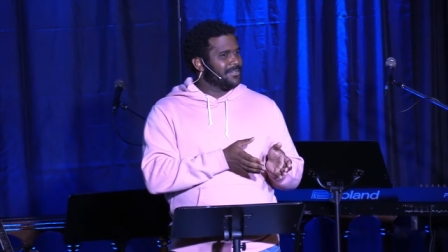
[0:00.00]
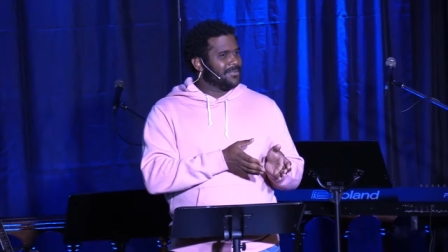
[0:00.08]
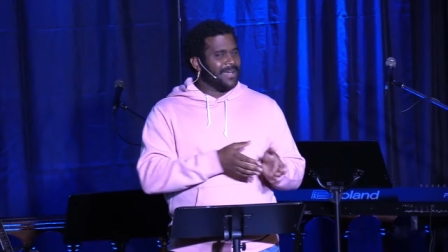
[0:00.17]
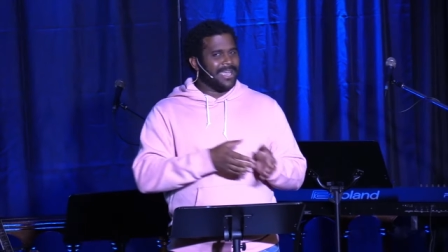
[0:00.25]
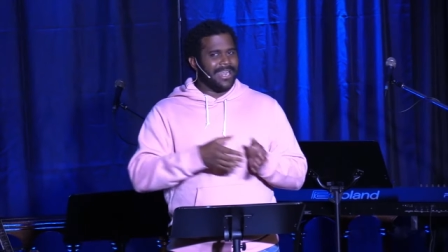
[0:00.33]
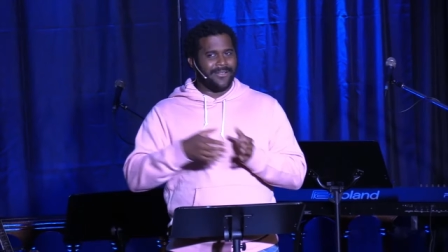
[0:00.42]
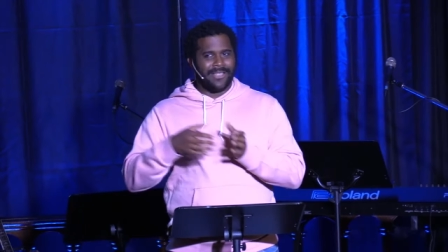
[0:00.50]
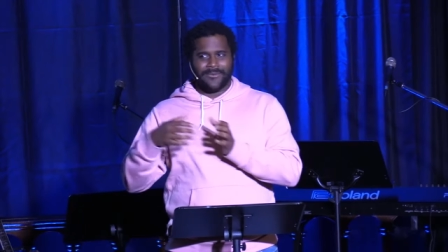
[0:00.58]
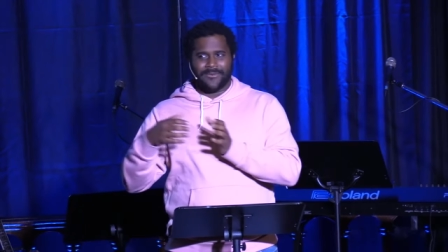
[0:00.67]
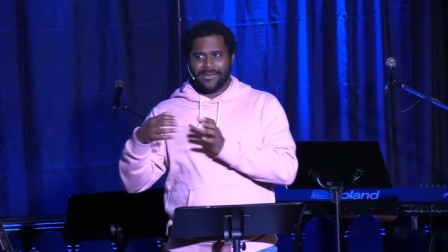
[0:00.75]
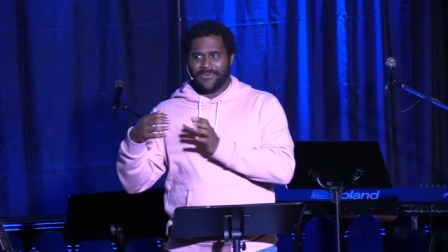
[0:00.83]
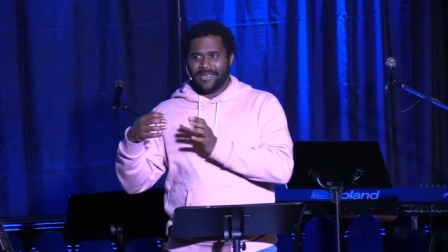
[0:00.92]
right? How, like,
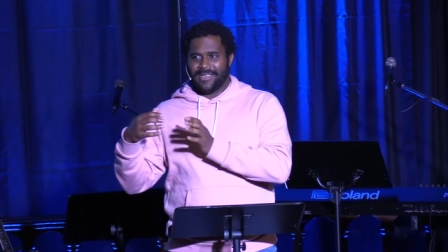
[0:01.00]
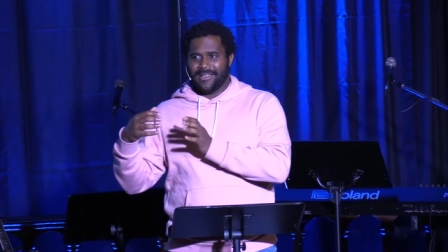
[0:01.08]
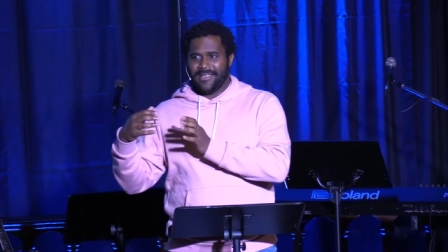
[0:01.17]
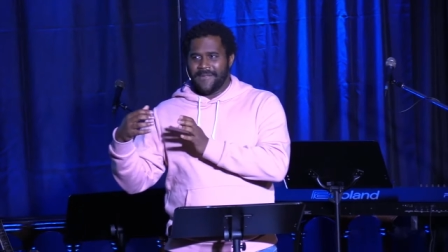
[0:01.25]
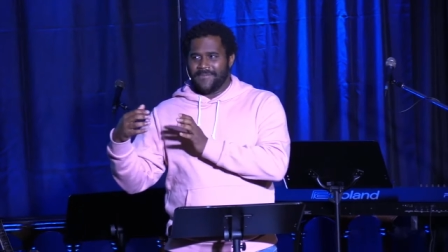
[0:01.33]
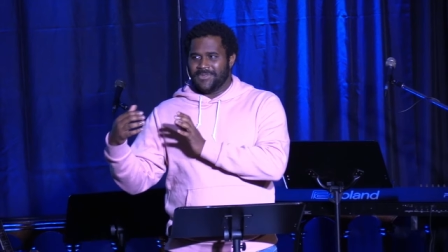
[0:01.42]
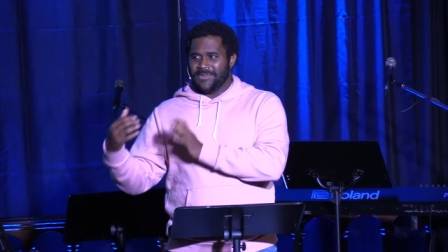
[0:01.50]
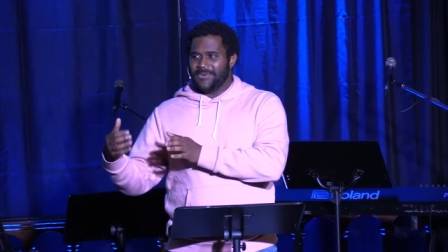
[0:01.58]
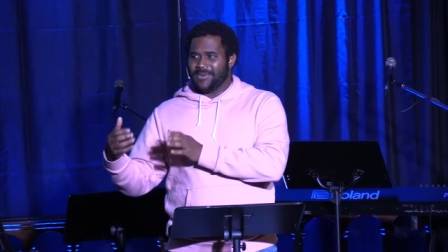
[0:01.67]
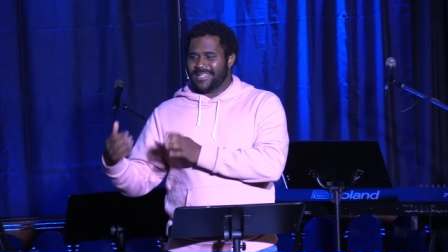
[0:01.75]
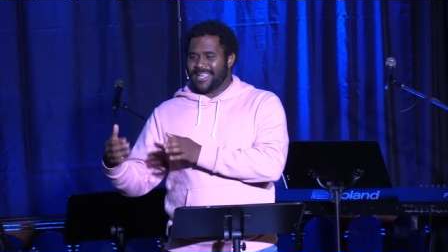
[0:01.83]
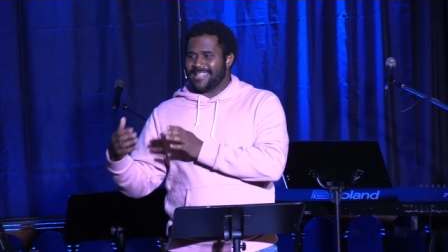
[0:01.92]
when we do
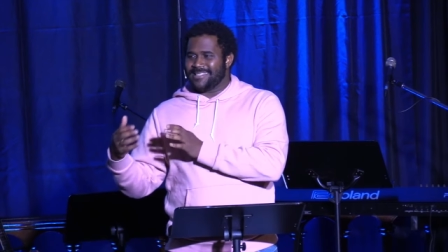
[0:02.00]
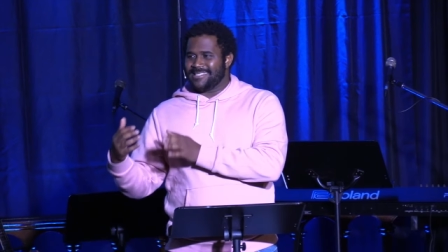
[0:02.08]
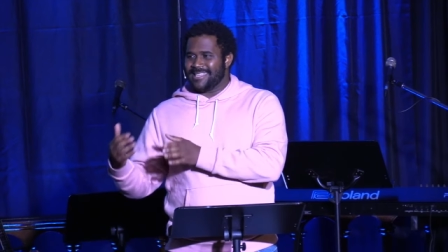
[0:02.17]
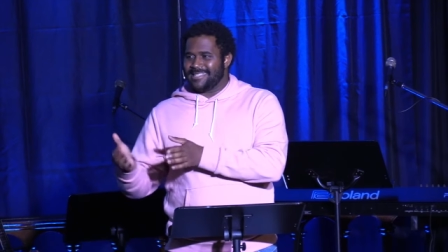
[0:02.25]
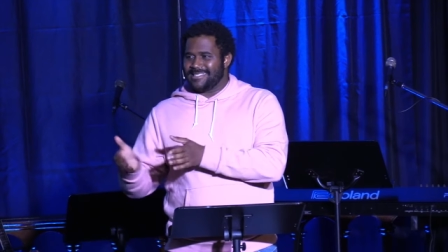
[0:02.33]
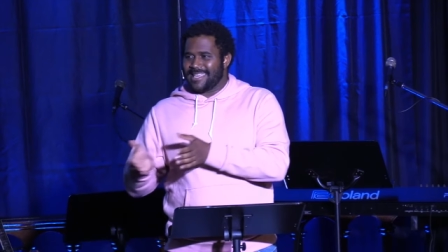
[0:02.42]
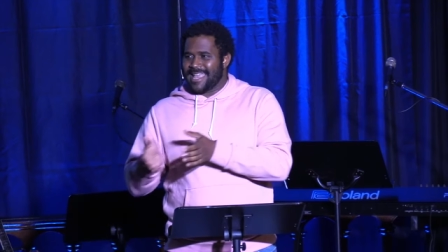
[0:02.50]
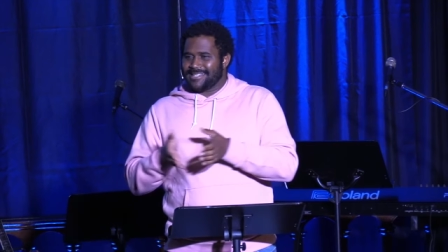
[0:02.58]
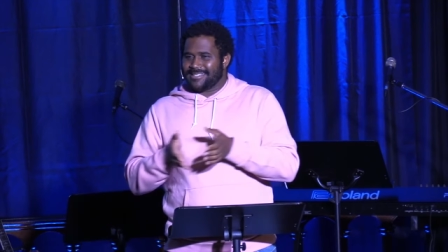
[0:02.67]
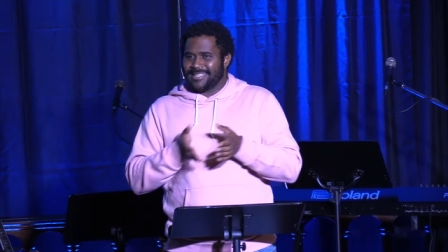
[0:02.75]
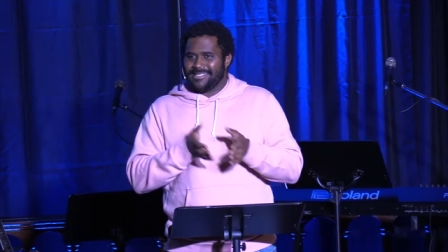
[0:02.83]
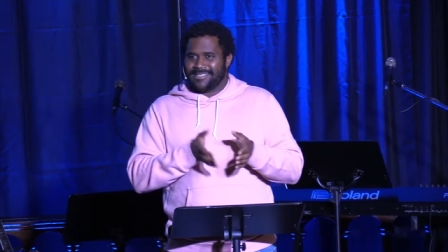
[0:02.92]
what God says, that
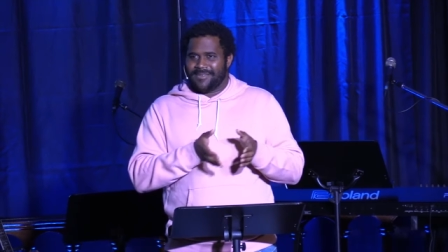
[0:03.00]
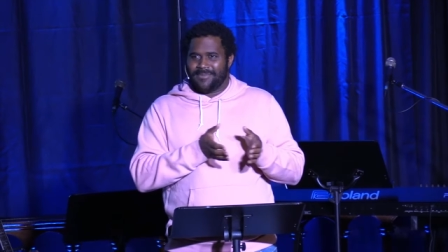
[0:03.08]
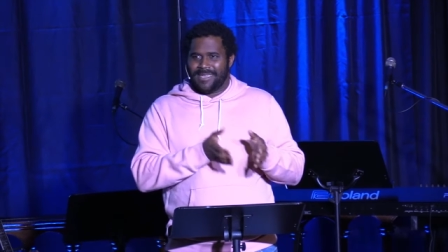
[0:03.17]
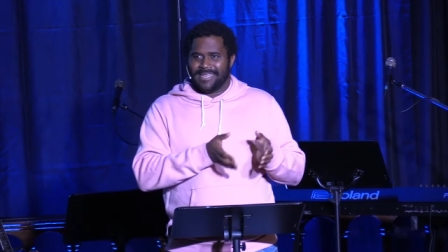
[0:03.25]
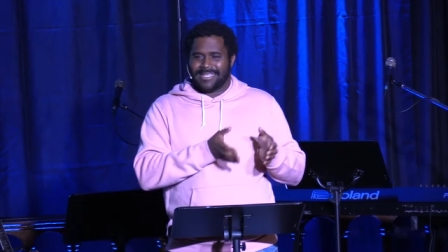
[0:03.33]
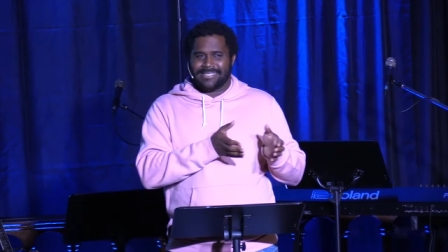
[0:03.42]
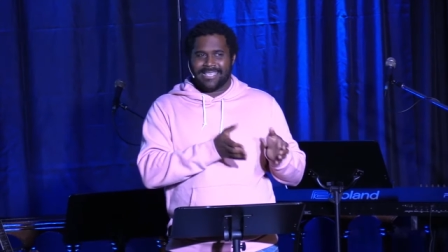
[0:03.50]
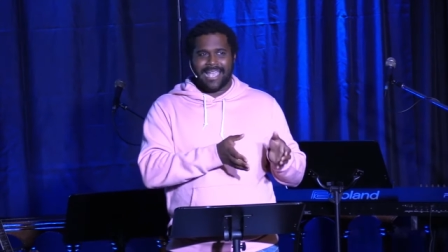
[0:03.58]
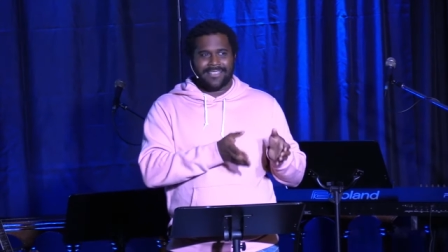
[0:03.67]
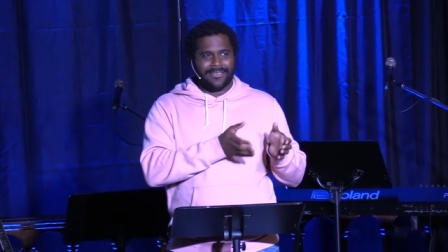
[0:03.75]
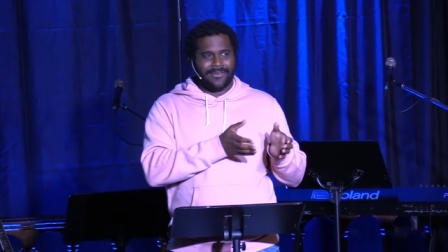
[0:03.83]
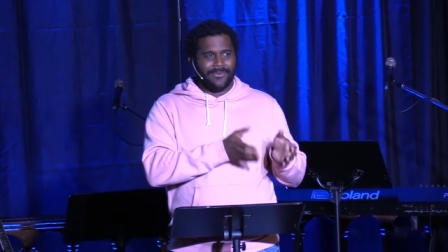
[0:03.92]
actually ends up being
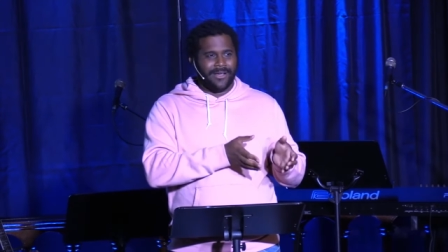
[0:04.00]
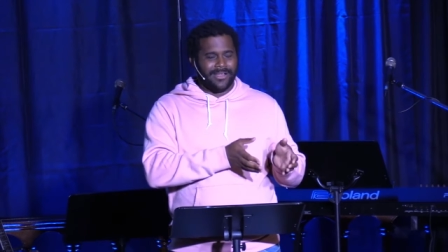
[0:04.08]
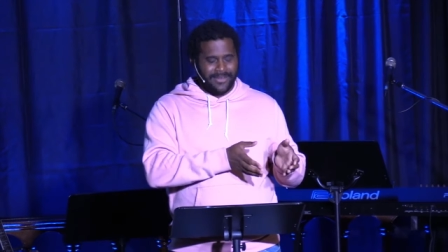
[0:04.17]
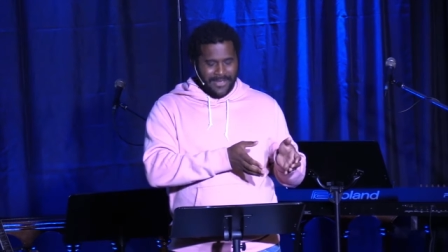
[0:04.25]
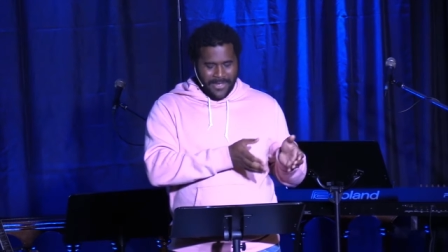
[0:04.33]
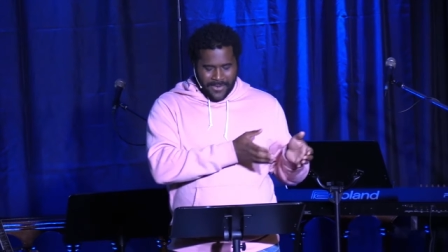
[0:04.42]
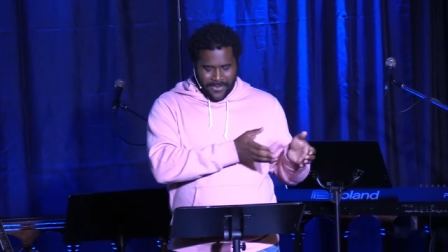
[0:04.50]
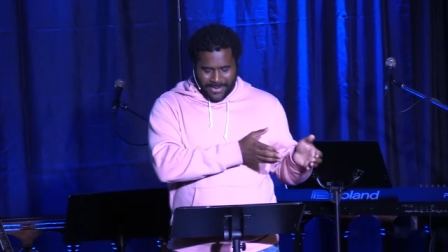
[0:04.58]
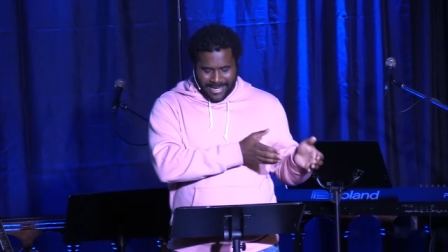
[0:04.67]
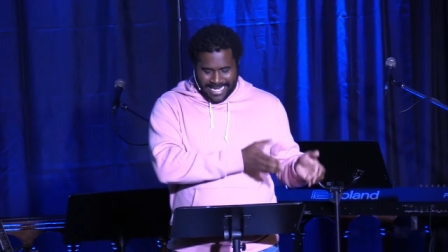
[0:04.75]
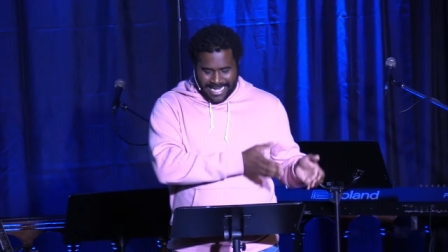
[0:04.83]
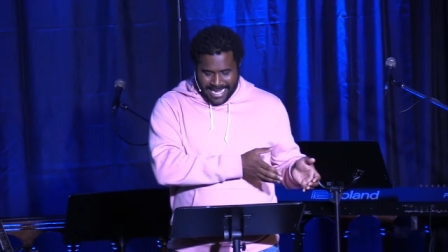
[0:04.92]
exactly what
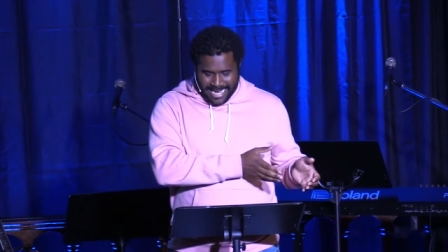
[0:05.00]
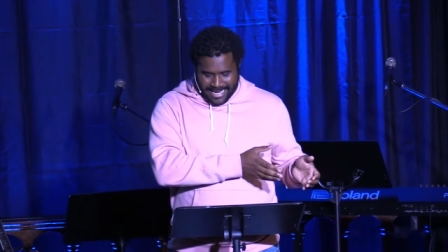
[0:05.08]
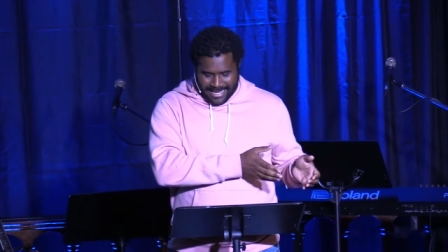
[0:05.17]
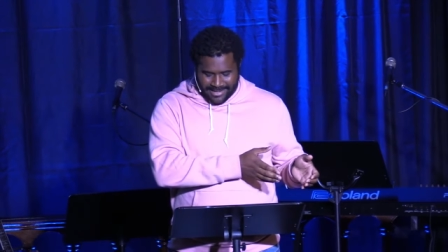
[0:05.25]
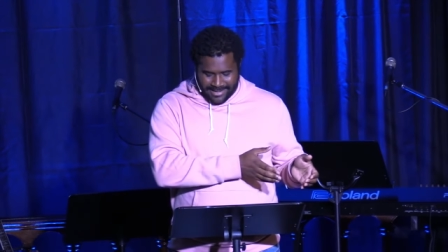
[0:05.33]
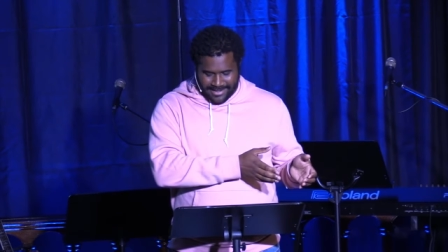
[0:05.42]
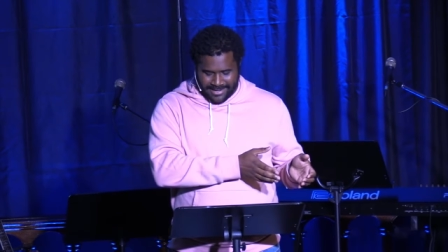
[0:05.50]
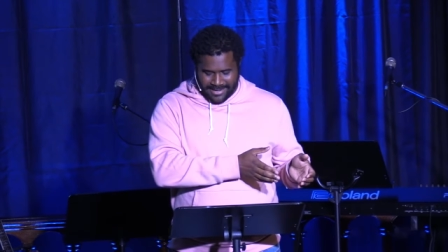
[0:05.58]
we need.